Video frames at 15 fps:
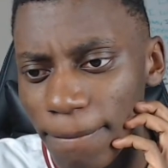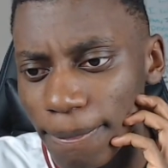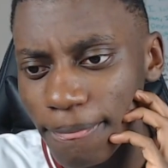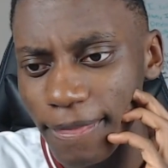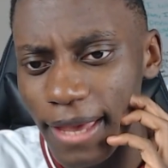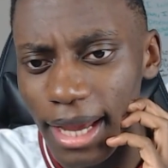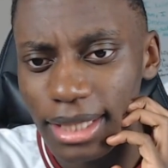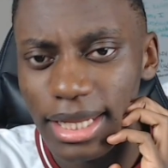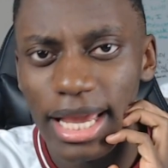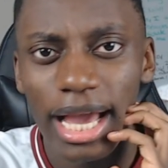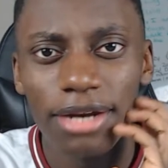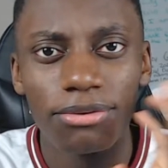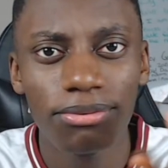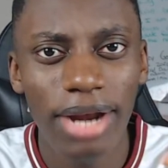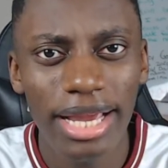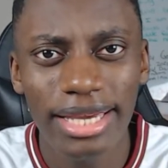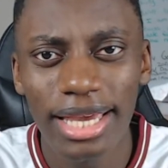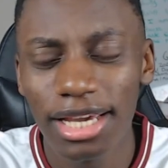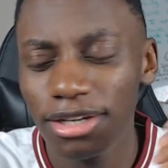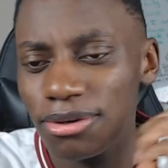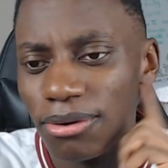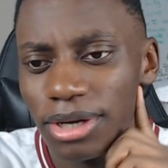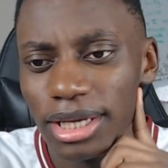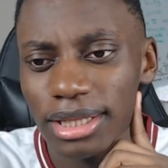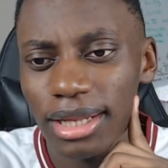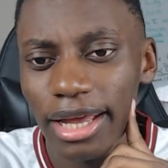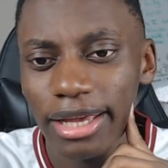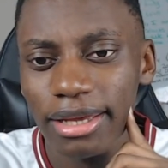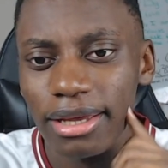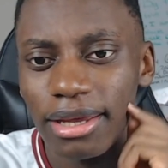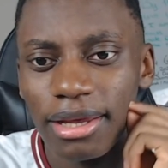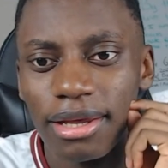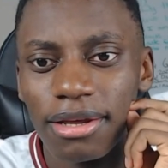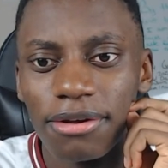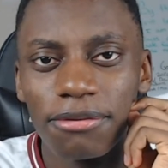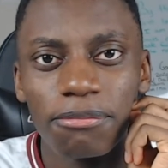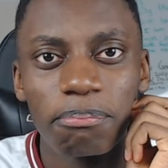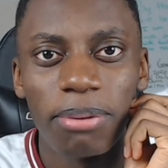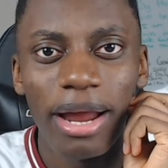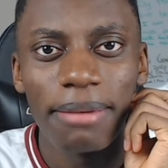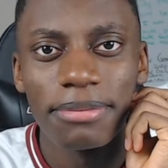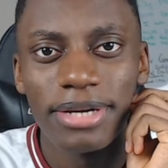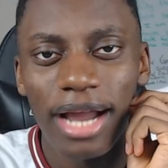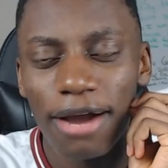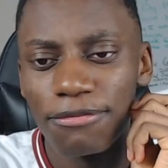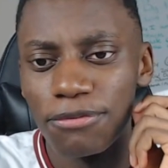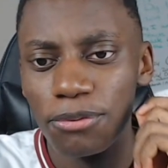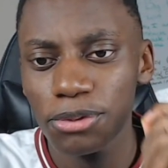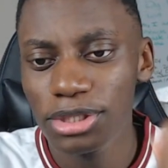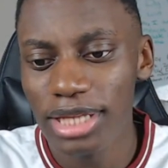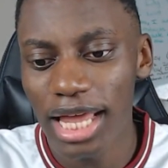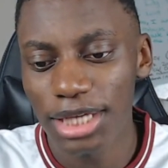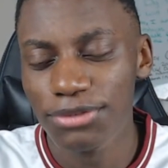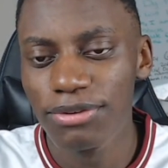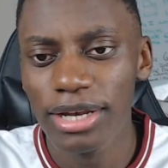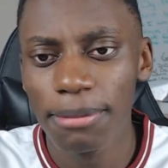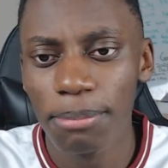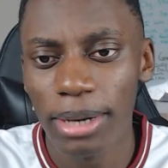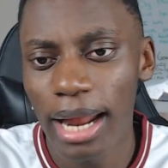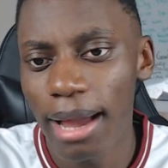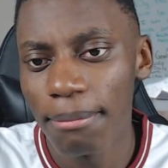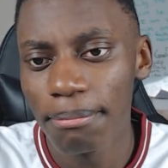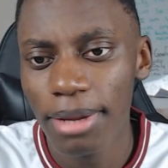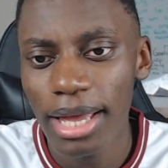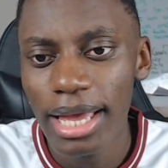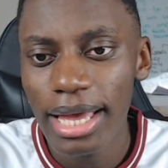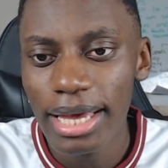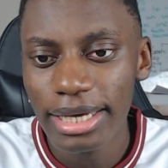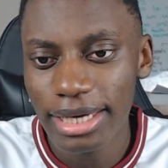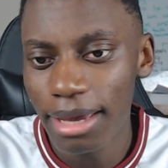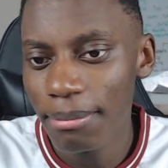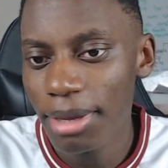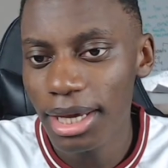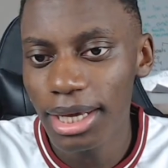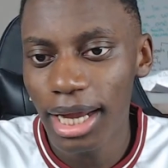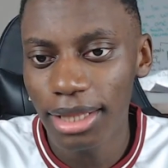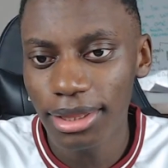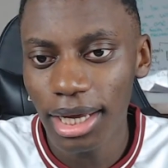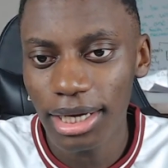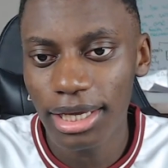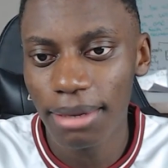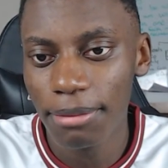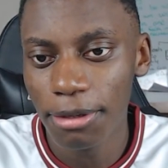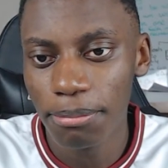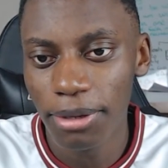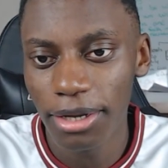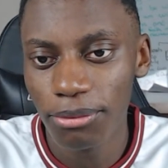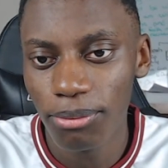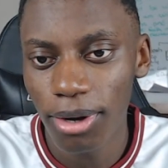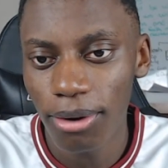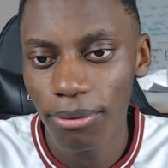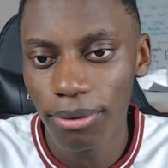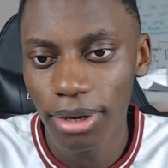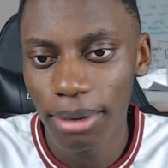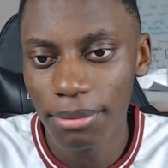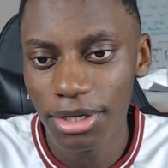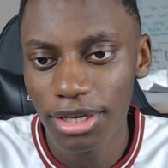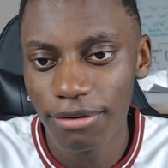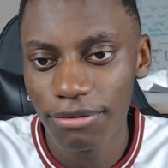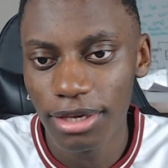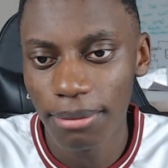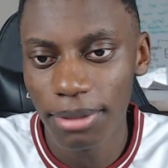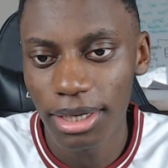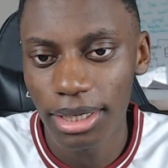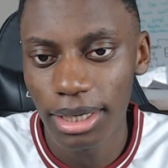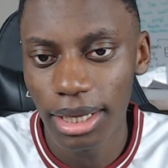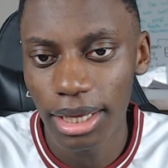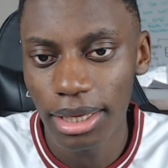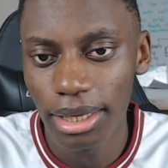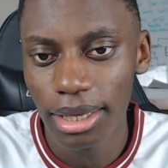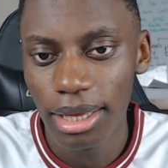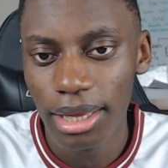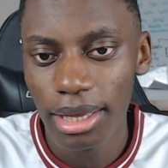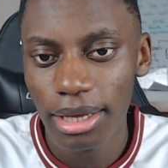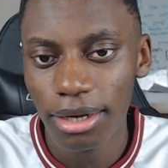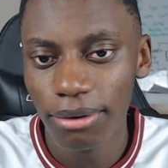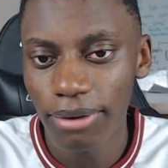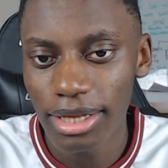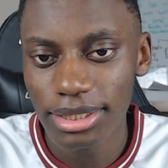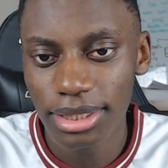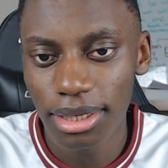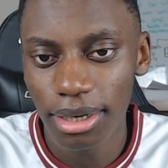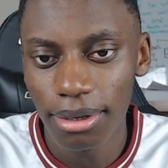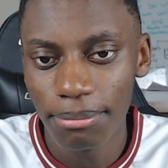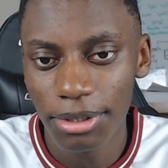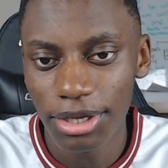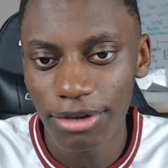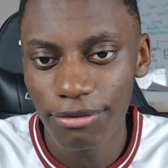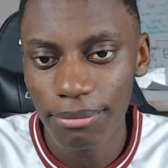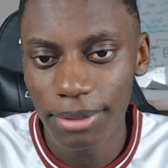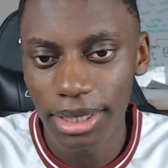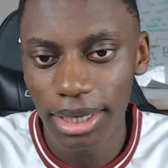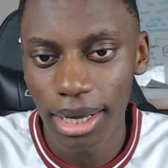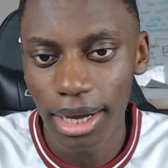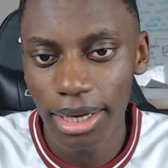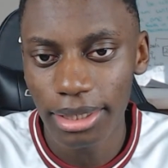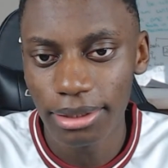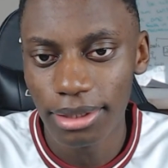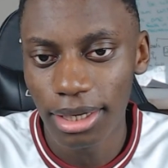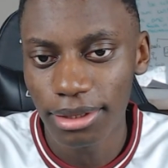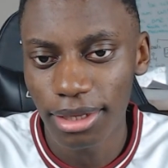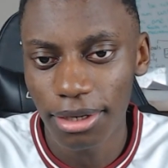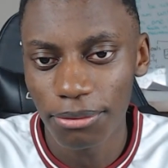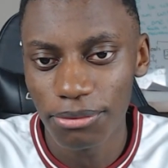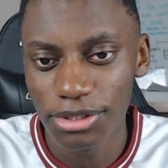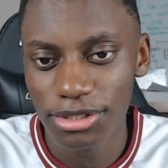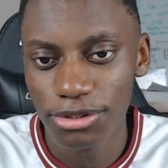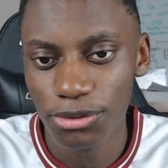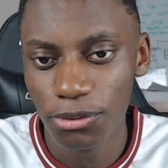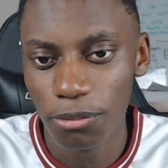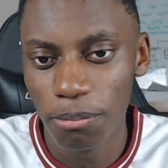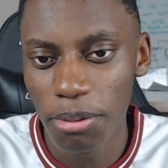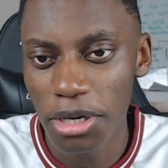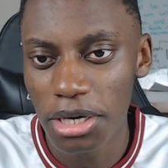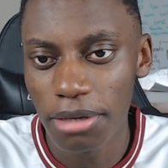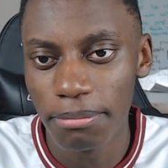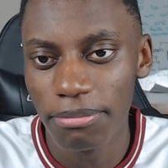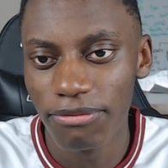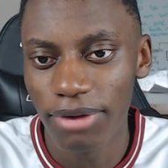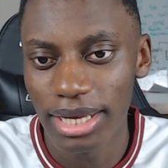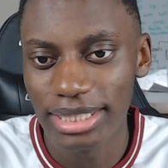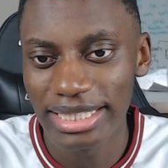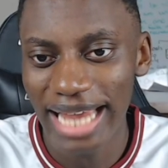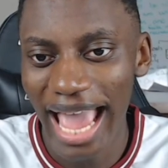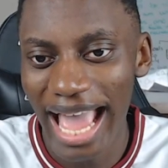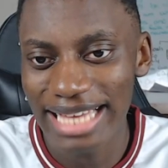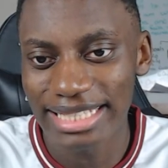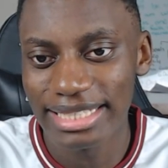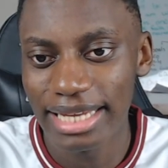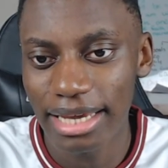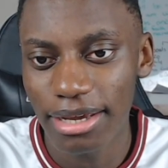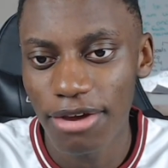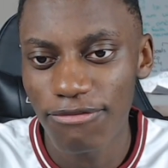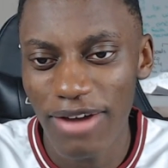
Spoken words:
Yeah, they had Rekic looking like prime Cafu / Philippe Lam. Kimmich, I thought Kimmich played well. I'm going to give Kimmich an 8. Goretzka, I'm going to give him a 9. I thought it was superb, fantastic.